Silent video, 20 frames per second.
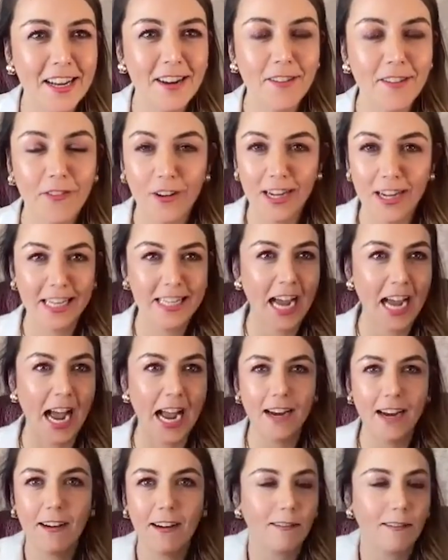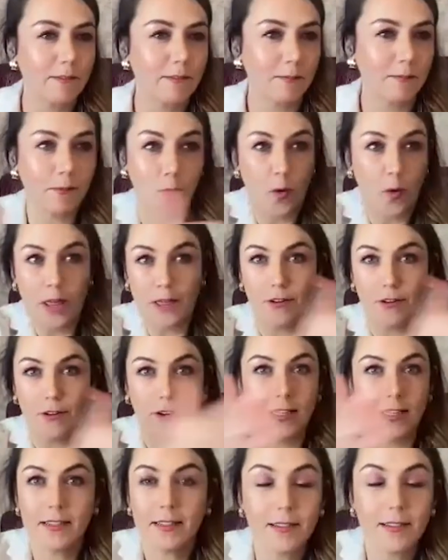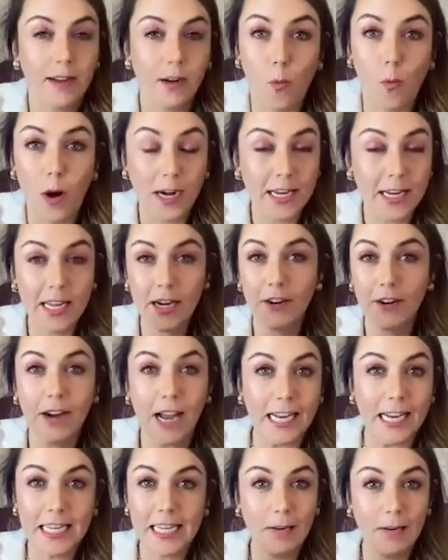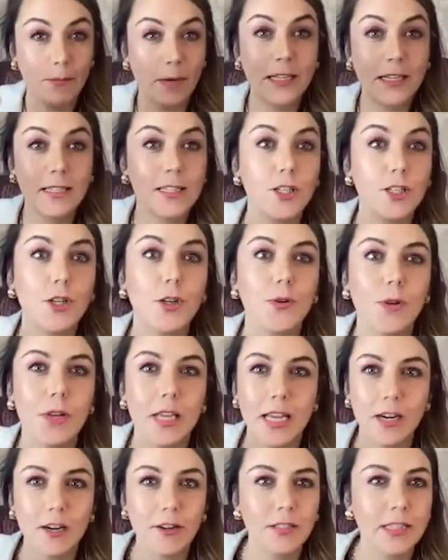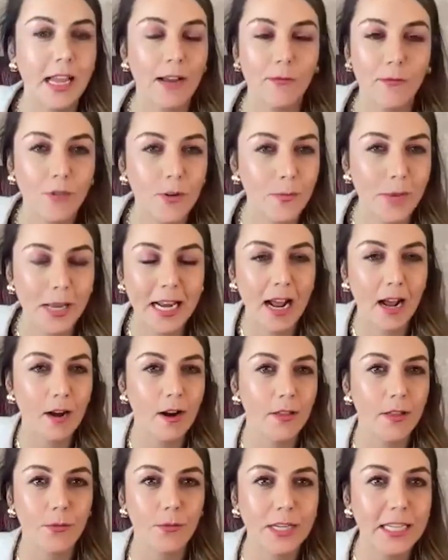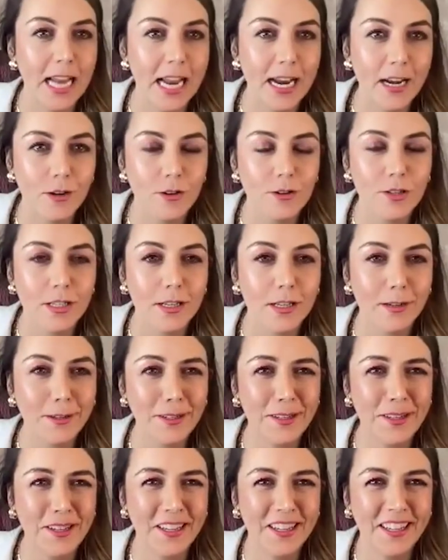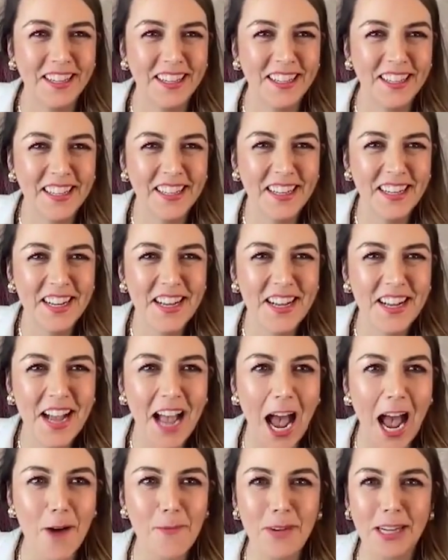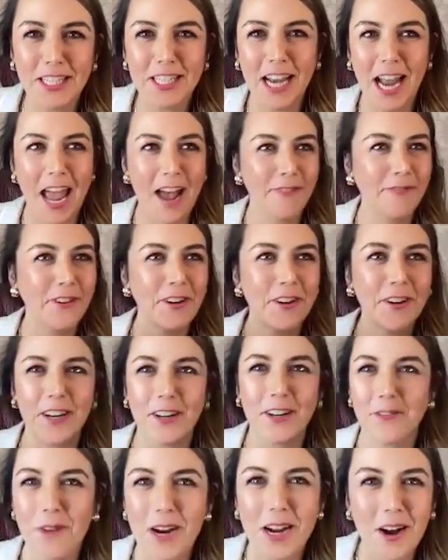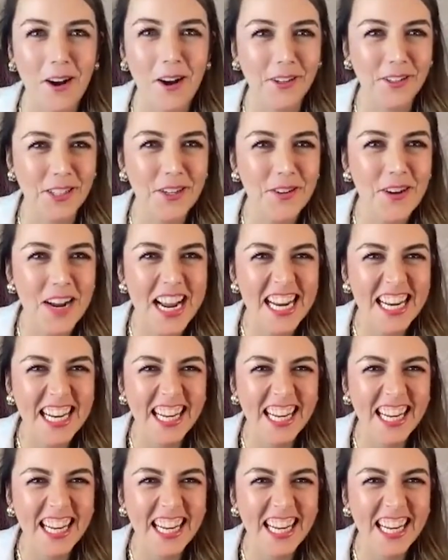for an entire, whether it's 1 year, 18 months, 2 years, heaven forbid, out on the retainers. How much effort are we all doing?